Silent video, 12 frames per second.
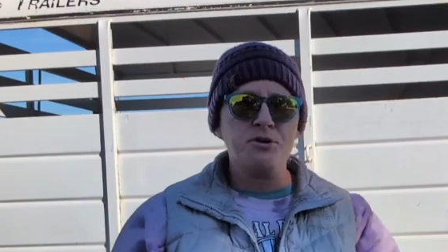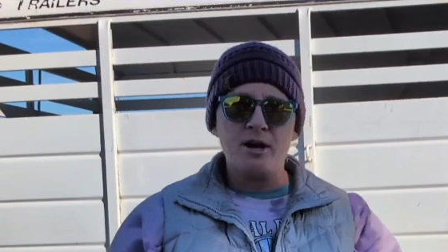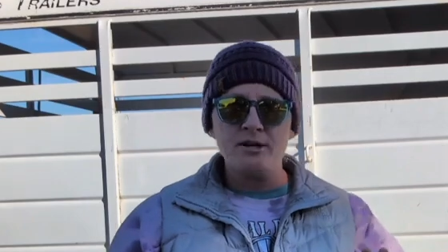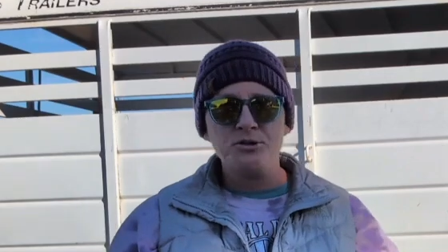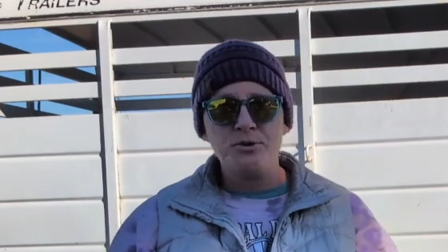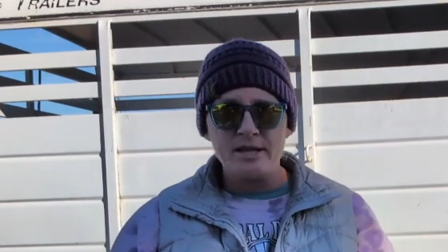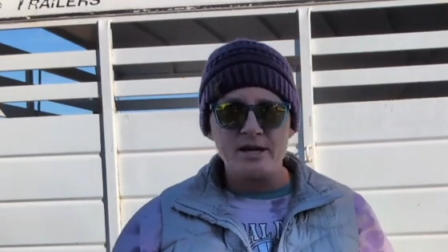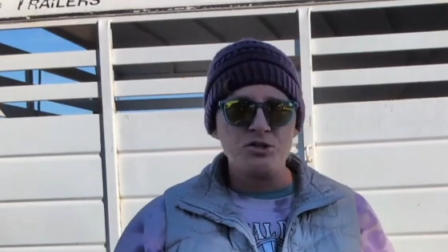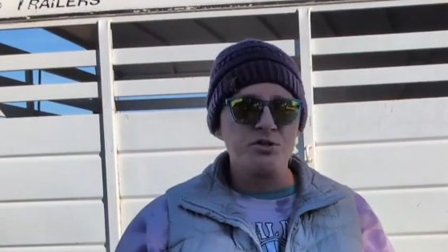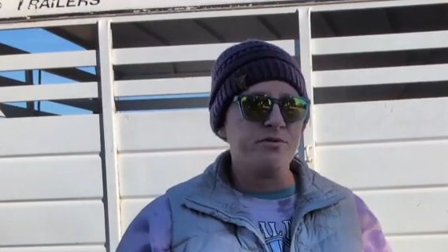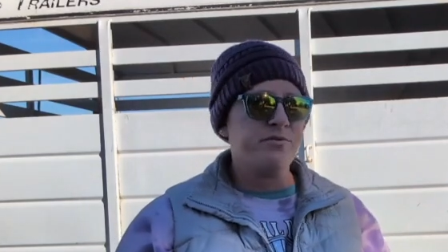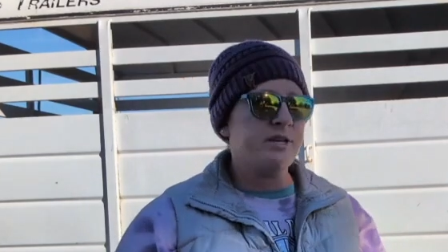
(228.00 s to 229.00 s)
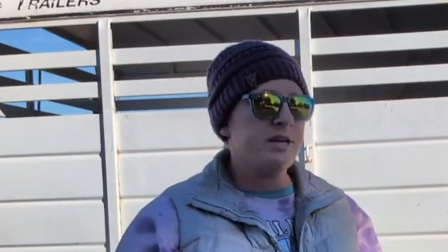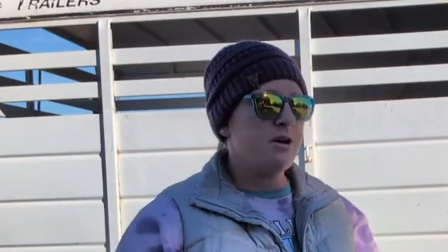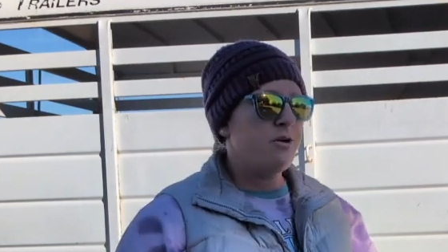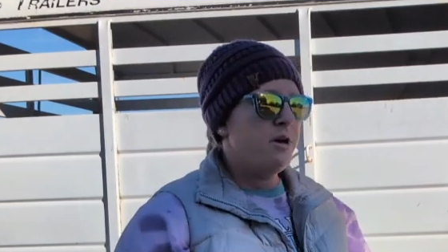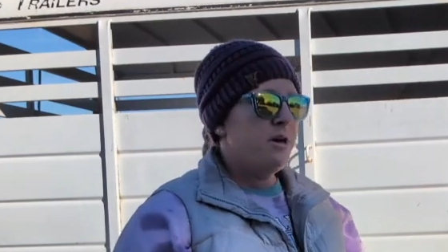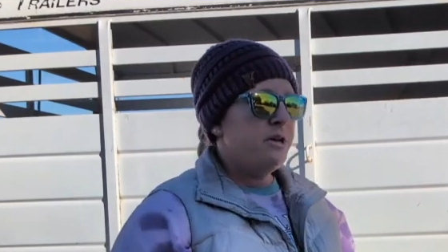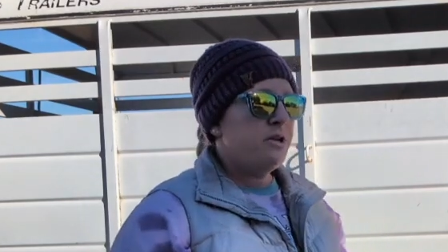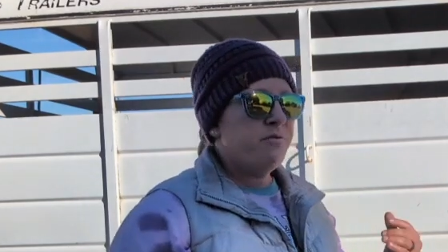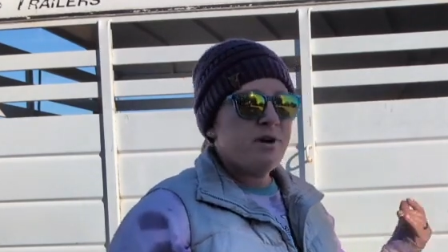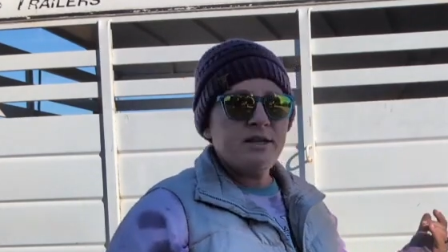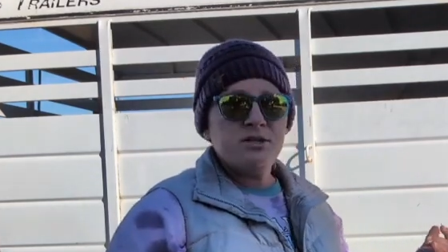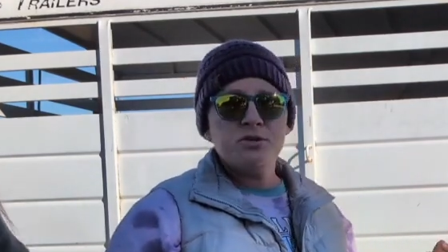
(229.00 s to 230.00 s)
not doing that just for video, you'll
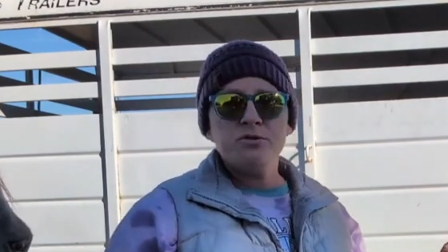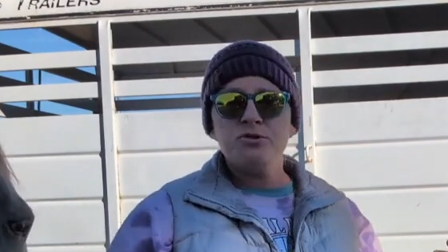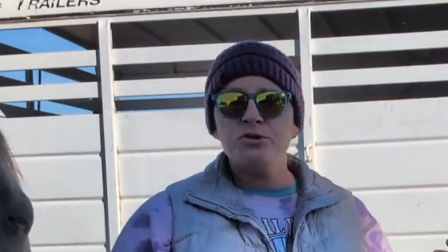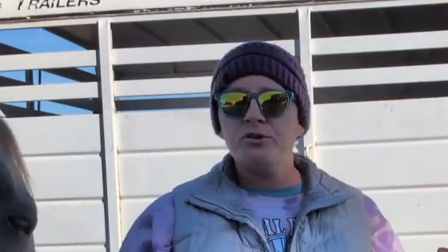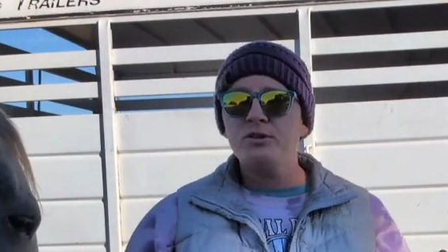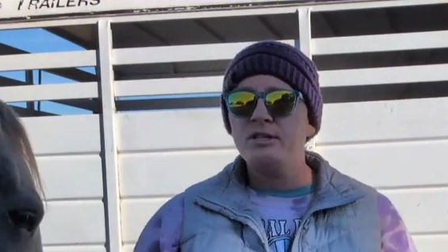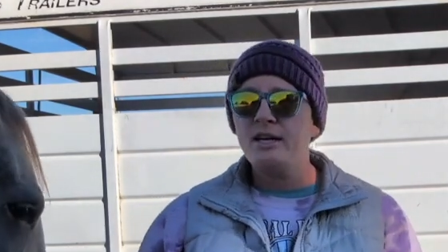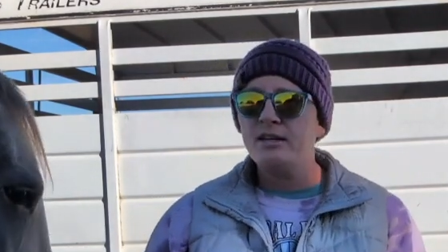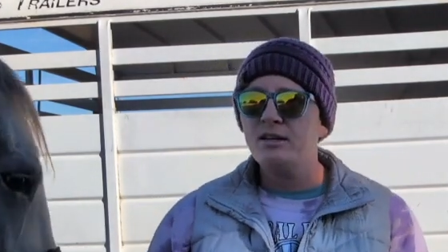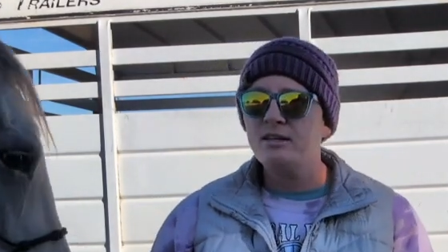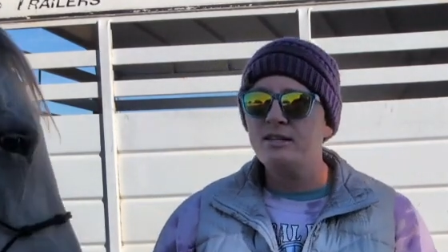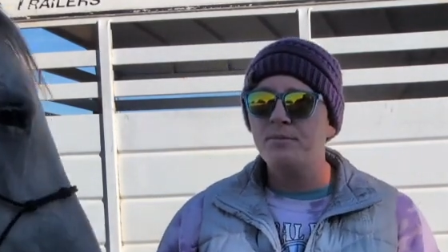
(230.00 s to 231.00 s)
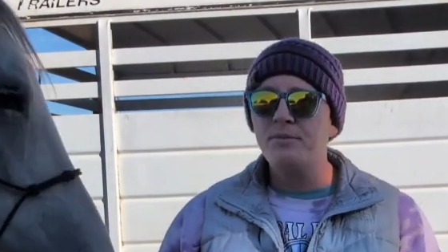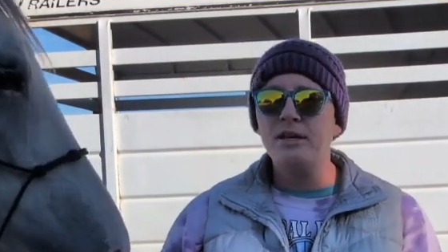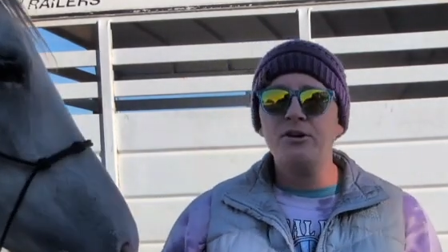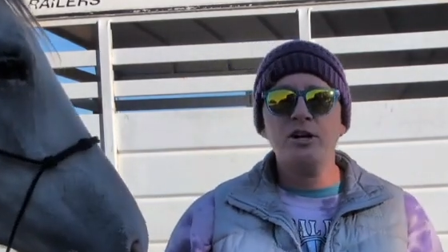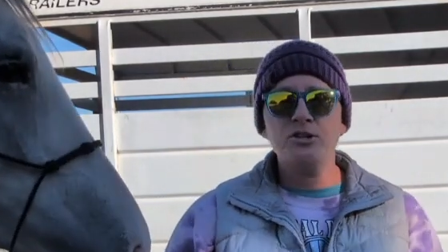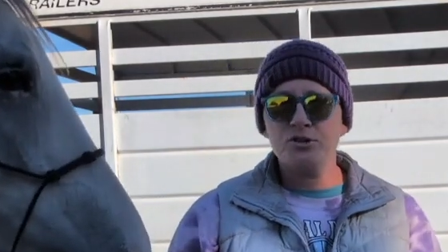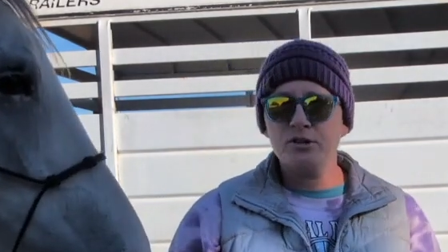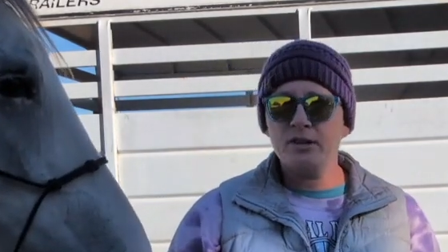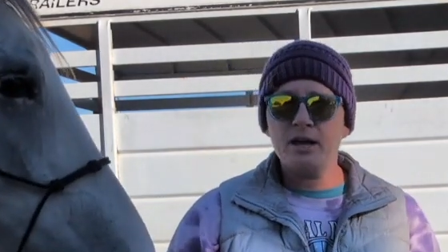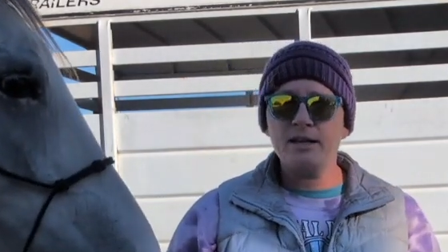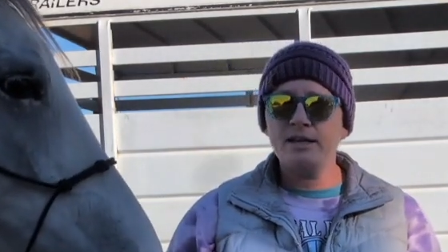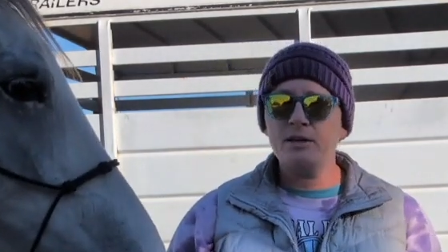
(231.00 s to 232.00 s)
find as soon as you go to stand on something or as you're
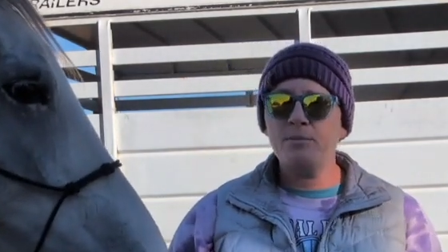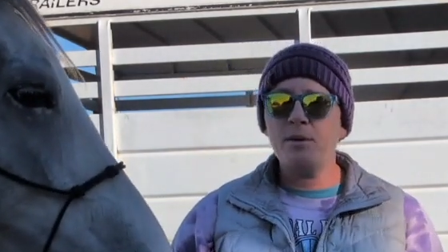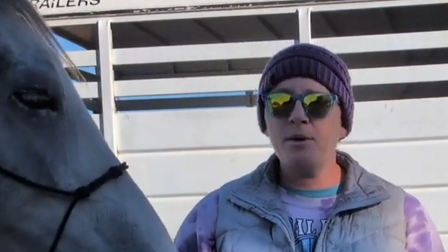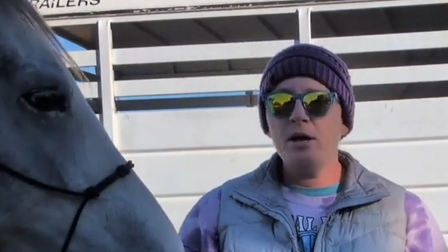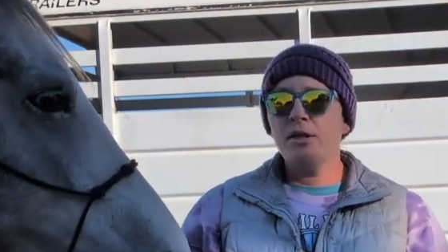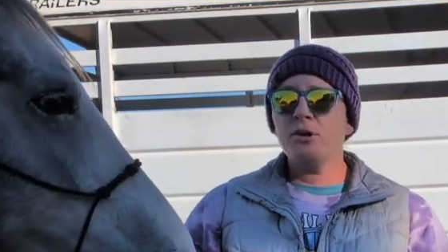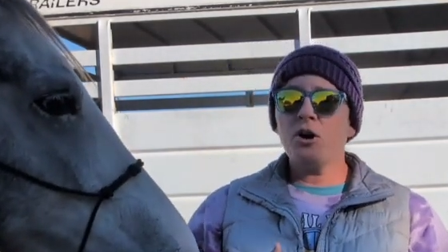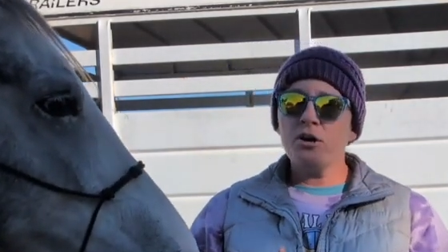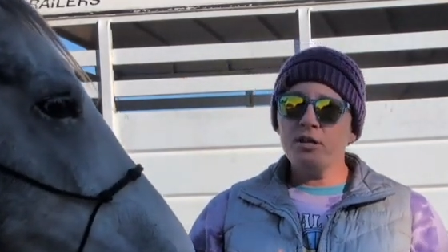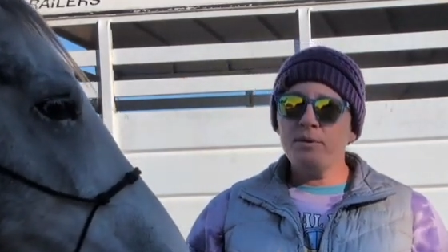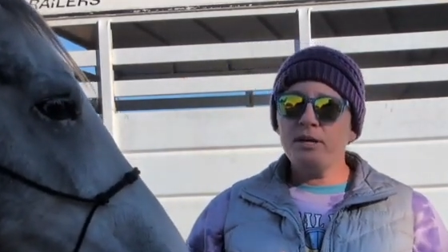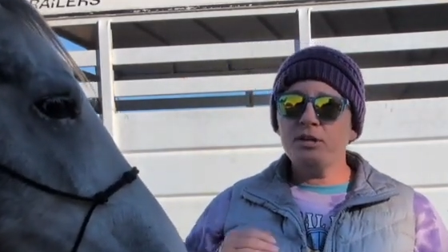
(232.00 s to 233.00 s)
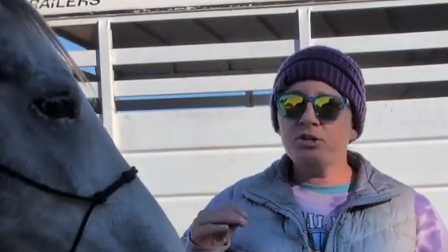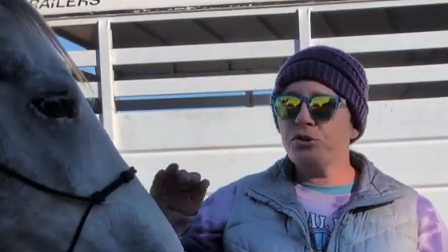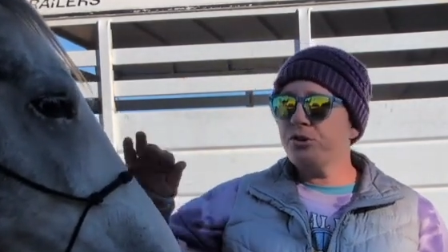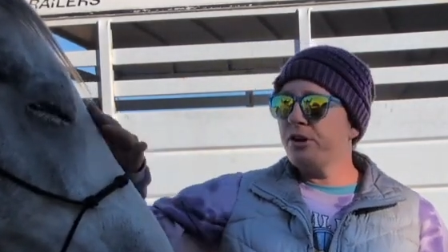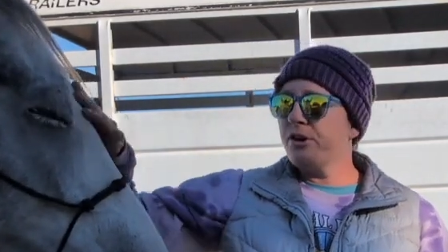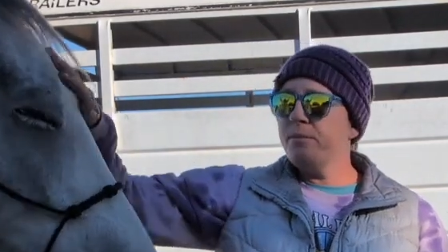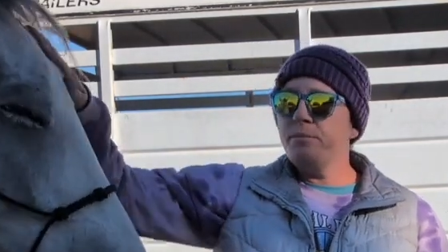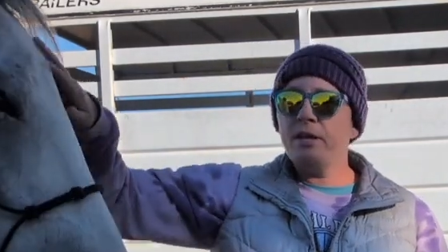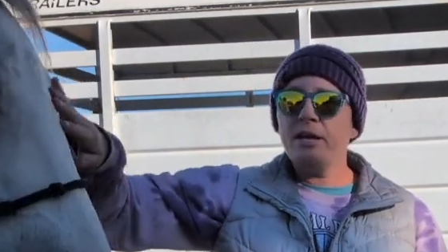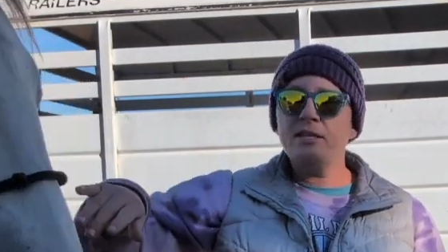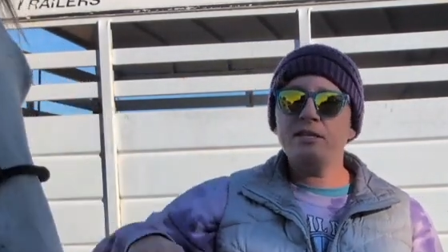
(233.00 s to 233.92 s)
lining them up, they're already making sure they're in place.